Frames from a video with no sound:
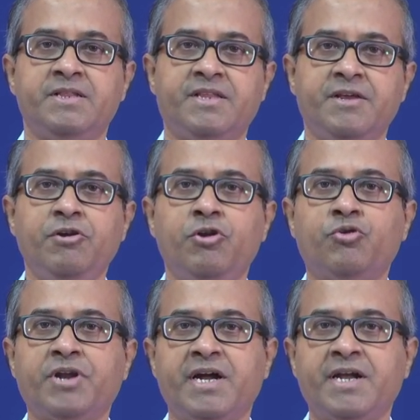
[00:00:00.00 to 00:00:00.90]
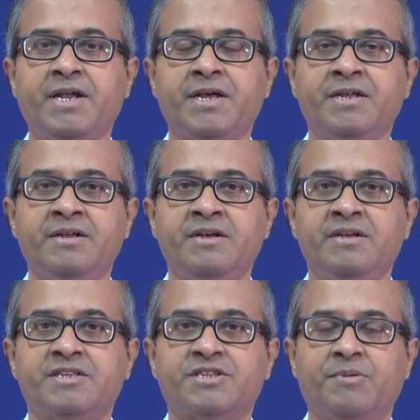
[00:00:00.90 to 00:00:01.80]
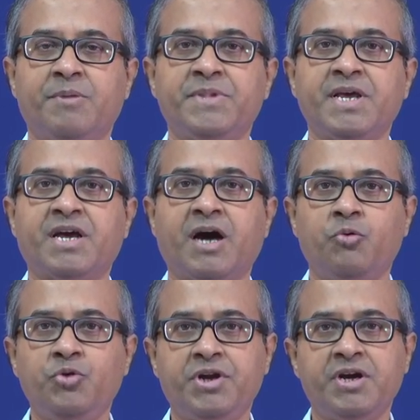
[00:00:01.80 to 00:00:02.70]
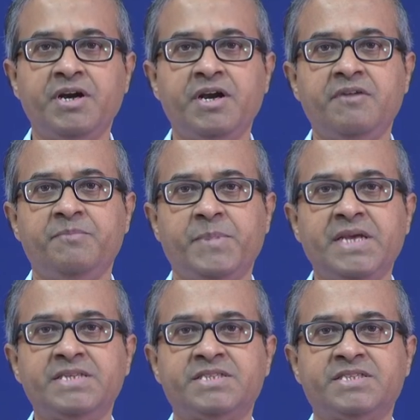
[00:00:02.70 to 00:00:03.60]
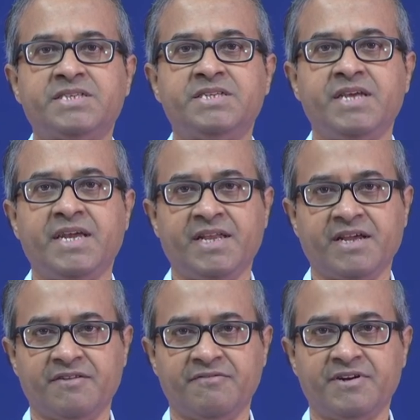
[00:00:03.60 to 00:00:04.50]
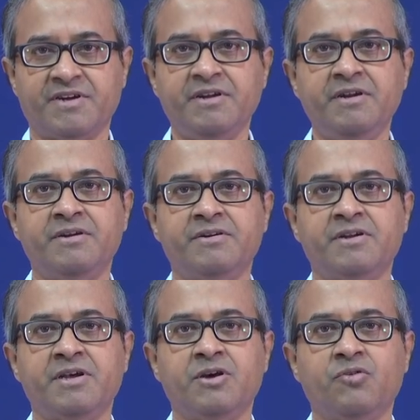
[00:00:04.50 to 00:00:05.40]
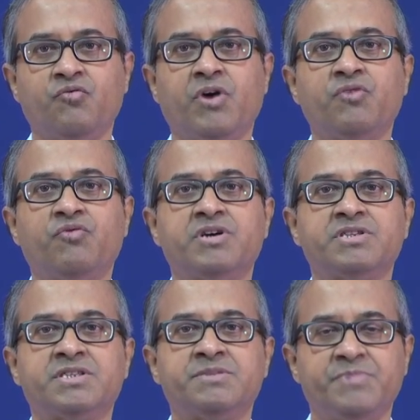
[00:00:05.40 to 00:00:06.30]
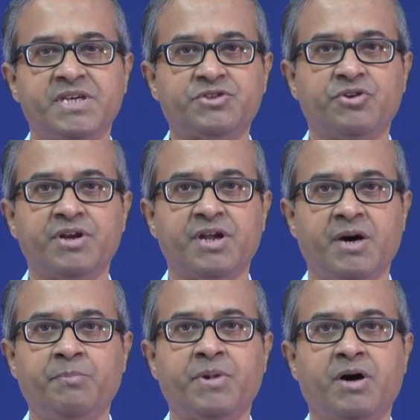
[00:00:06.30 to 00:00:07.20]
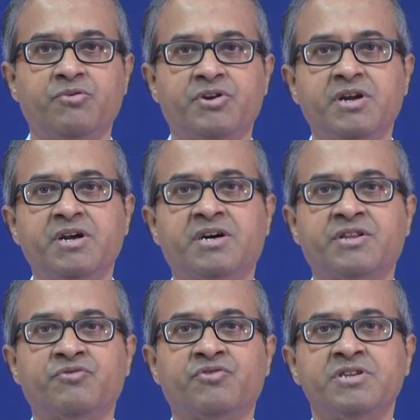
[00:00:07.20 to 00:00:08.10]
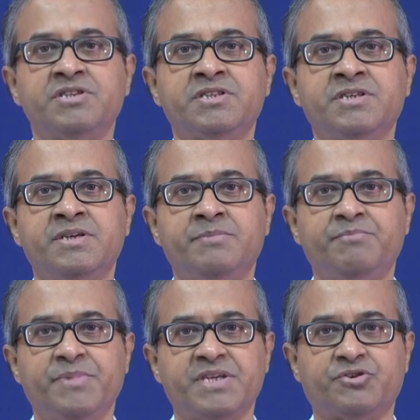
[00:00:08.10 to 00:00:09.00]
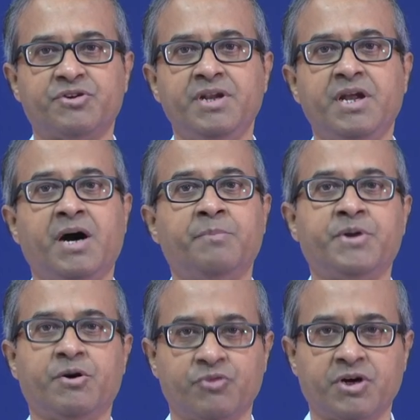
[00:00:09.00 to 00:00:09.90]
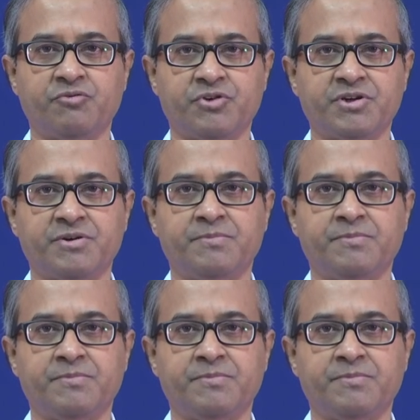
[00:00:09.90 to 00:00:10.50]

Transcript: Then we looked at some of the counter based AD converter. One was based on an up counter, other was based on an up down counter.